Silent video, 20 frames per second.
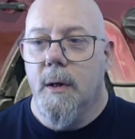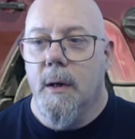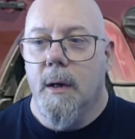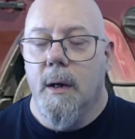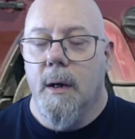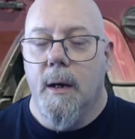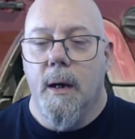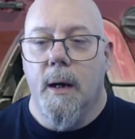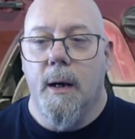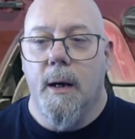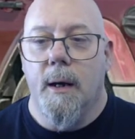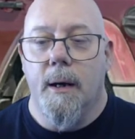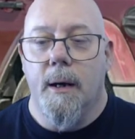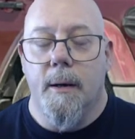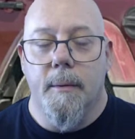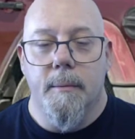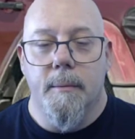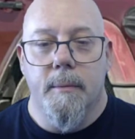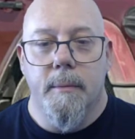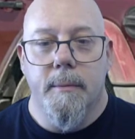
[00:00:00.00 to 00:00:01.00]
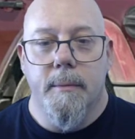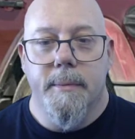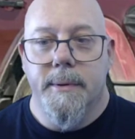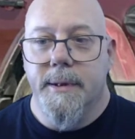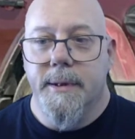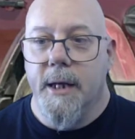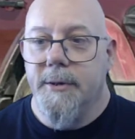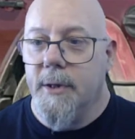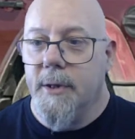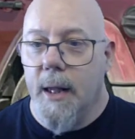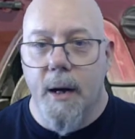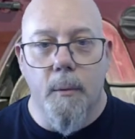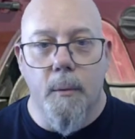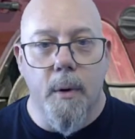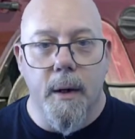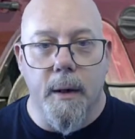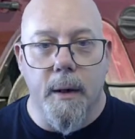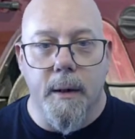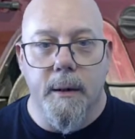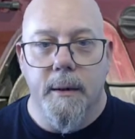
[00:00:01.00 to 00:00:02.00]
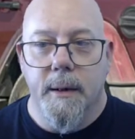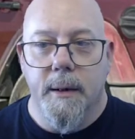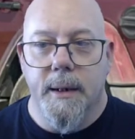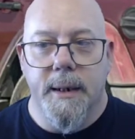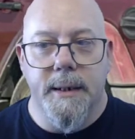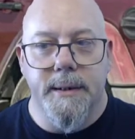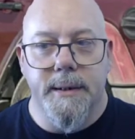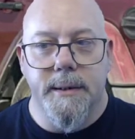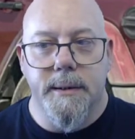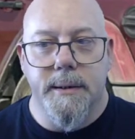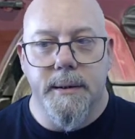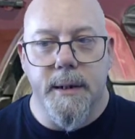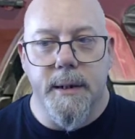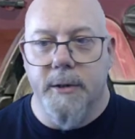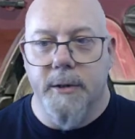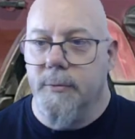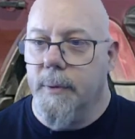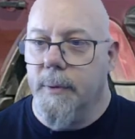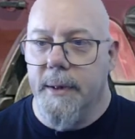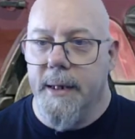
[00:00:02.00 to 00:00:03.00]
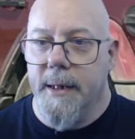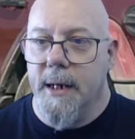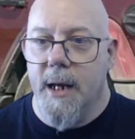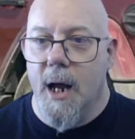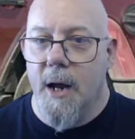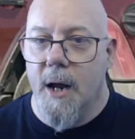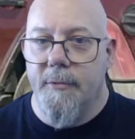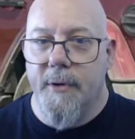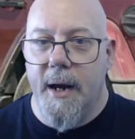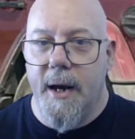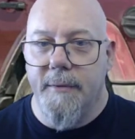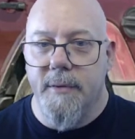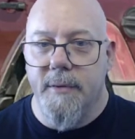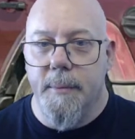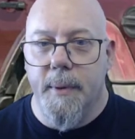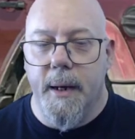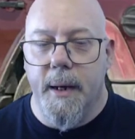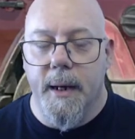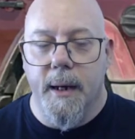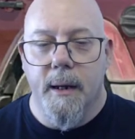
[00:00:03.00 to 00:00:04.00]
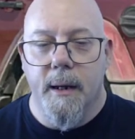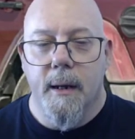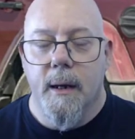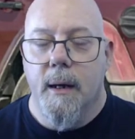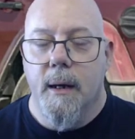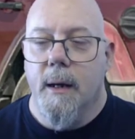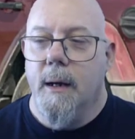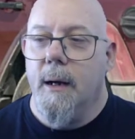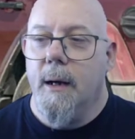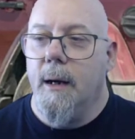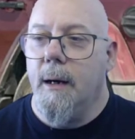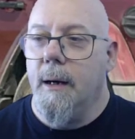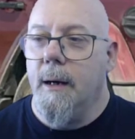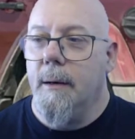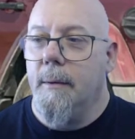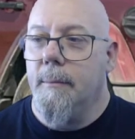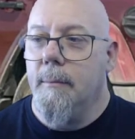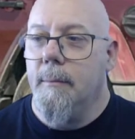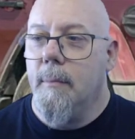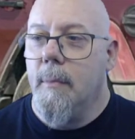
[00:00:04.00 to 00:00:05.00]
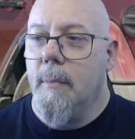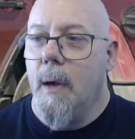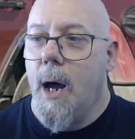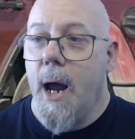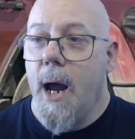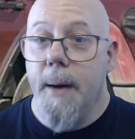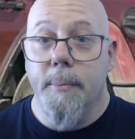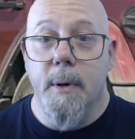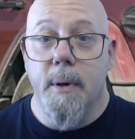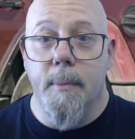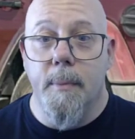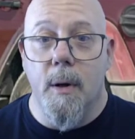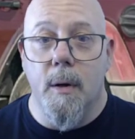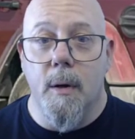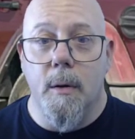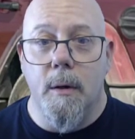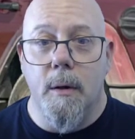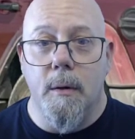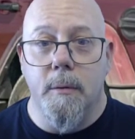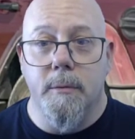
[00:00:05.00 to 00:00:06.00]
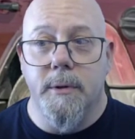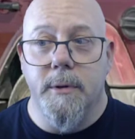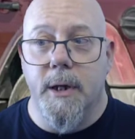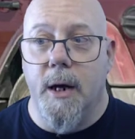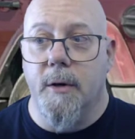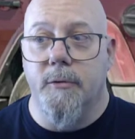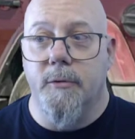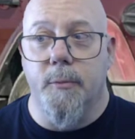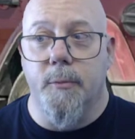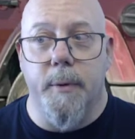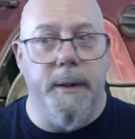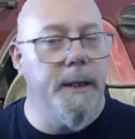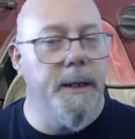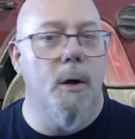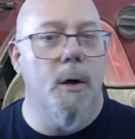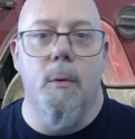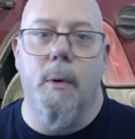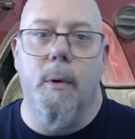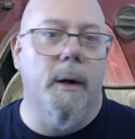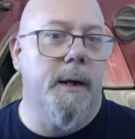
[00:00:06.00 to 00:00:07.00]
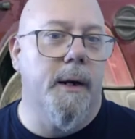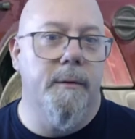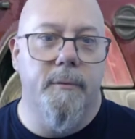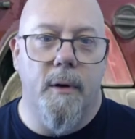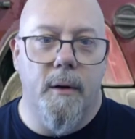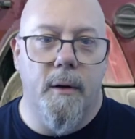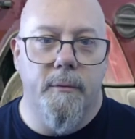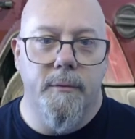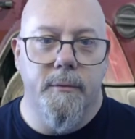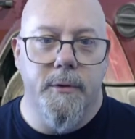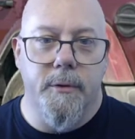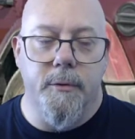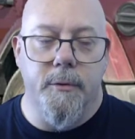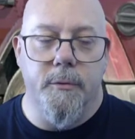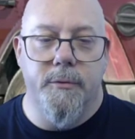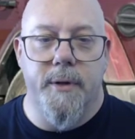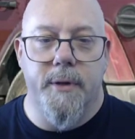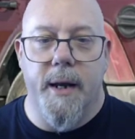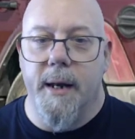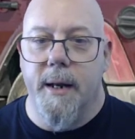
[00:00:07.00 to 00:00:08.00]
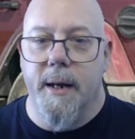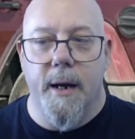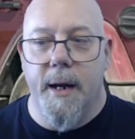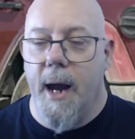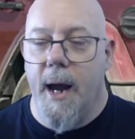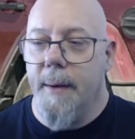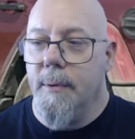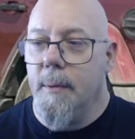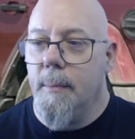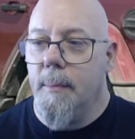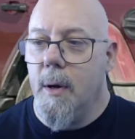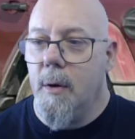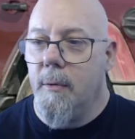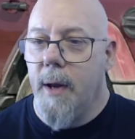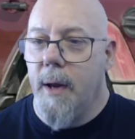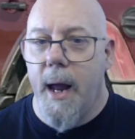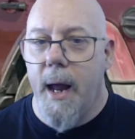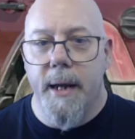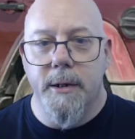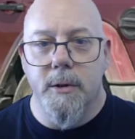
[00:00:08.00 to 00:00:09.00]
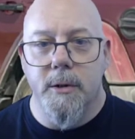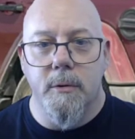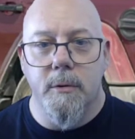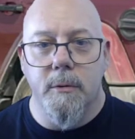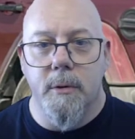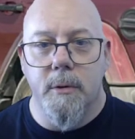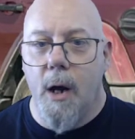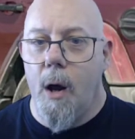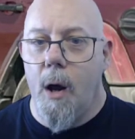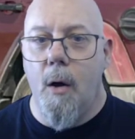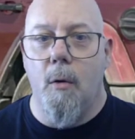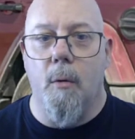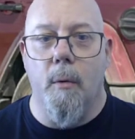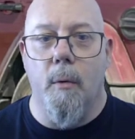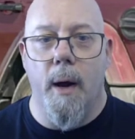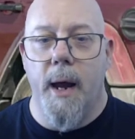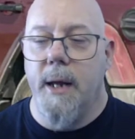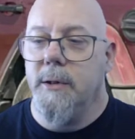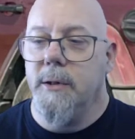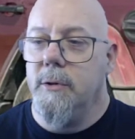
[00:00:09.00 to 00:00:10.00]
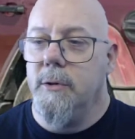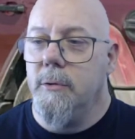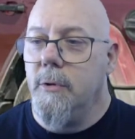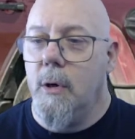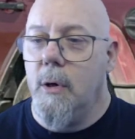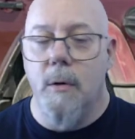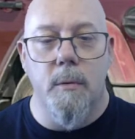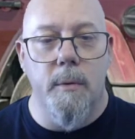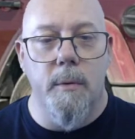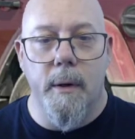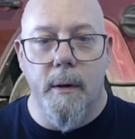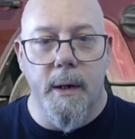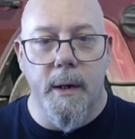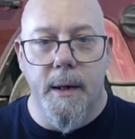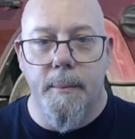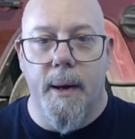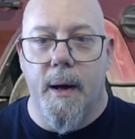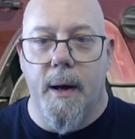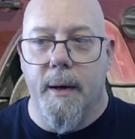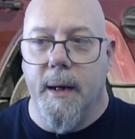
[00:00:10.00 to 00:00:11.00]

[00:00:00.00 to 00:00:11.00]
That's a lot of work. It's really not for everybody. Hybrid mode, there's really no work involved. You set it on hybrid mode and you go, and you don't worry about it.